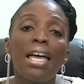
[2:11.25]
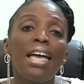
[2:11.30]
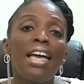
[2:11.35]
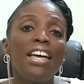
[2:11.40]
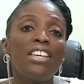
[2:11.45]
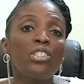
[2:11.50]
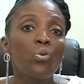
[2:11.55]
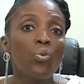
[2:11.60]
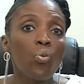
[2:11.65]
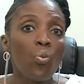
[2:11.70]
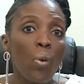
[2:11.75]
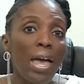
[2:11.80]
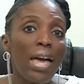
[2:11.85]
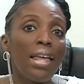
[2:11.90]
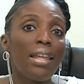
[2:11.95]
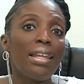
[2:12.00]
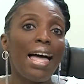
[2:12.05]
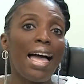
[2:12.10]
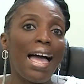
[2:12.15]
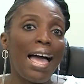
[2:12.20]
as
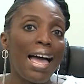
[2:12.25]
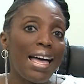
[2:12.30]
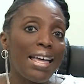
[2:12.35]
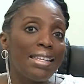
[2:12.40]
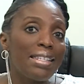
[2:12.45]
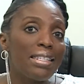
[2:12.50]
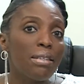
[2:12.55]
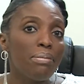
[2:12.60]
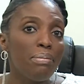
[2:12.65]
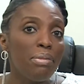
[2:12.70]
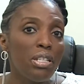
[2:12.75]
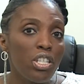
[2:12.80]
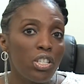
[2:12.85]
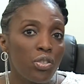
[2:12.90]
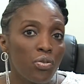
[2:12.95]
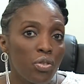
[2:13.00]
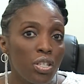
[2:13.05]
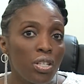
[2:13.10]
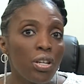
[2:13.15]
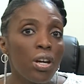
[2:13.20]
well as the
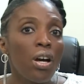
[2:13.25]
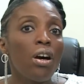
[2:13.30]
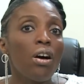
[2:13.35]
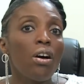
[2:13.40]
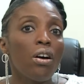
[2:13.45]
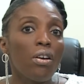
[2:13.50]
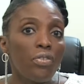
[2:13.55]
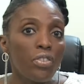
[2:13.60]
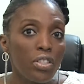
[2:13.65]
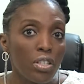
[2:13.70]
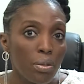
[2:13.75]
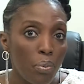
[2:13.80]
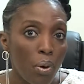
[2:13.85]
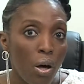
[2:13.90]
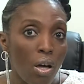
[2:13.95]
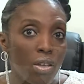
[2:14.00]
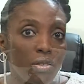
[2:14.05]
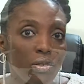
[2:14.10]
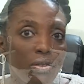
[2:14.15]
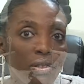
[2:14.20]
ministry of the
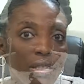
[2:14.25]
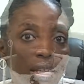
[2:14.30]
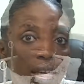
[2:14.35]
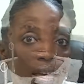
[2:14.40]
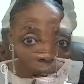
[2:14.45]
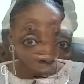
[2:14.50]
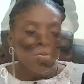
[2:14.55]
apostles.